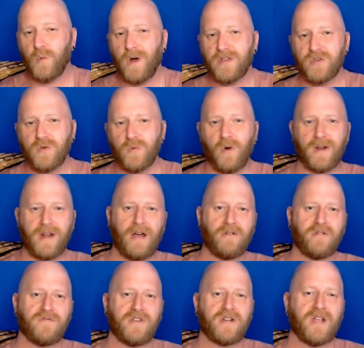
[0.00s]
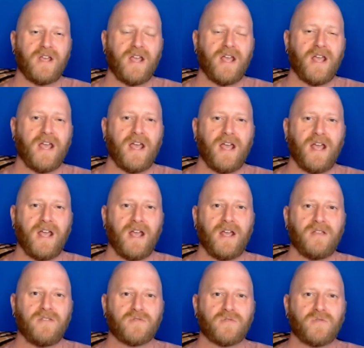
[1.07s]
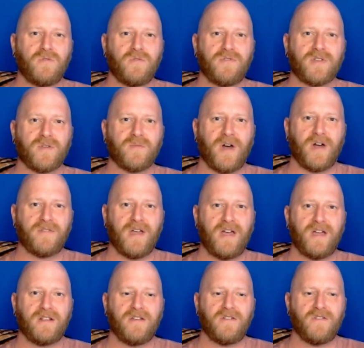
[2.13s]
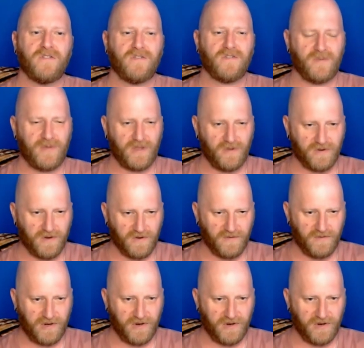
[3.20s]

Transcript: you want out of it. And the cool thing about that is, let me look over here